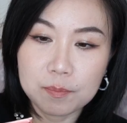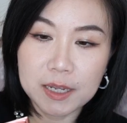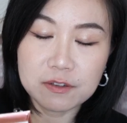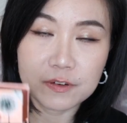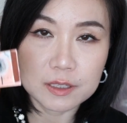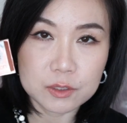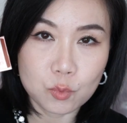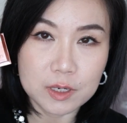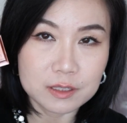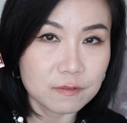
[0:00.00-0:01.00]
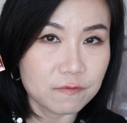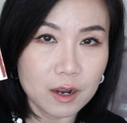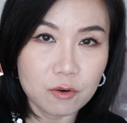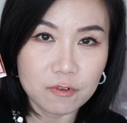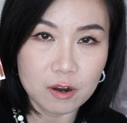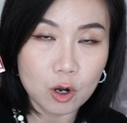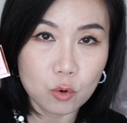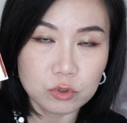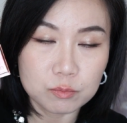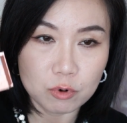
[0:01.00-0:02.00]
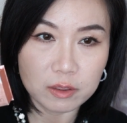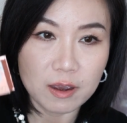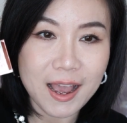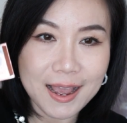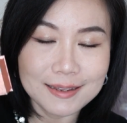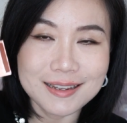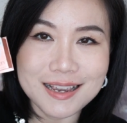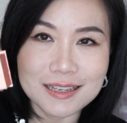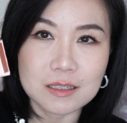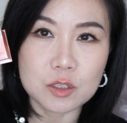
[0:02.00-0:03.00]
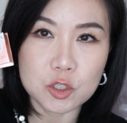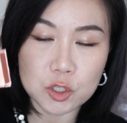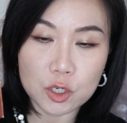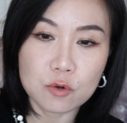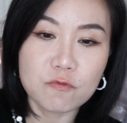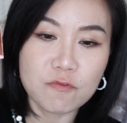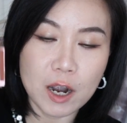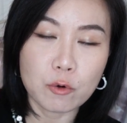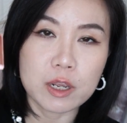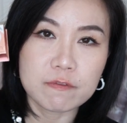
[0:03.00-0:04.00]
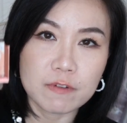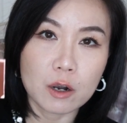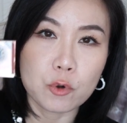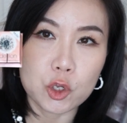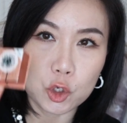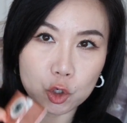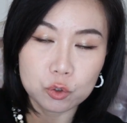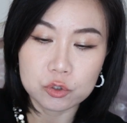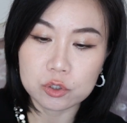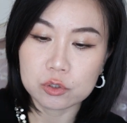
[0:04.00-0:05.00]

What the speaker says: Benefit, this one is a very, very old brother and is still very, very good.